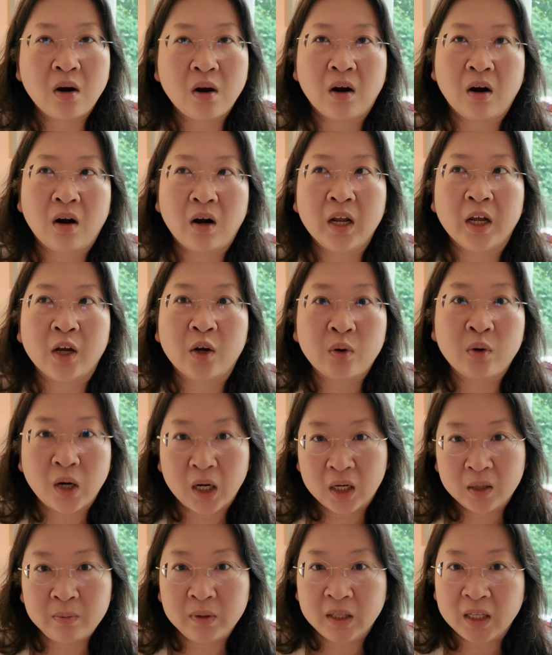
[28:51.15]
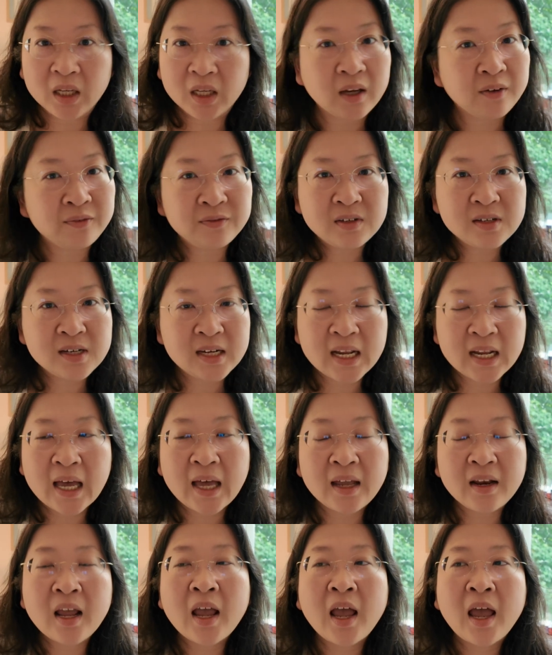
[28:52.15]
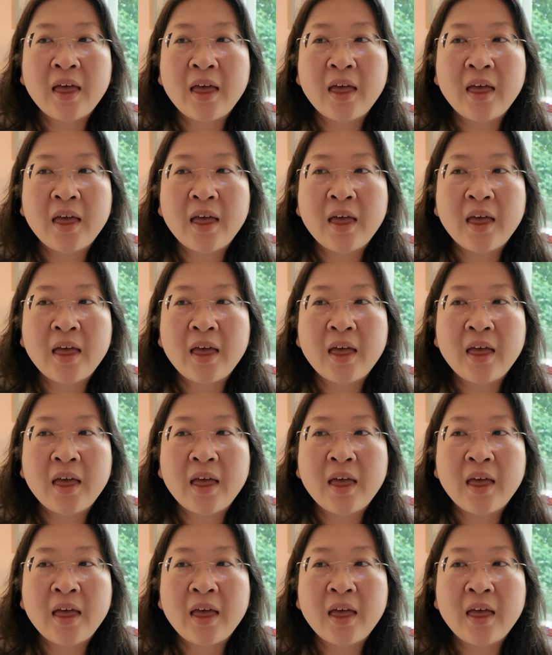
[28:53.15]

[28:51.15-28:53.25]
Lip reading: are incredibly gifted at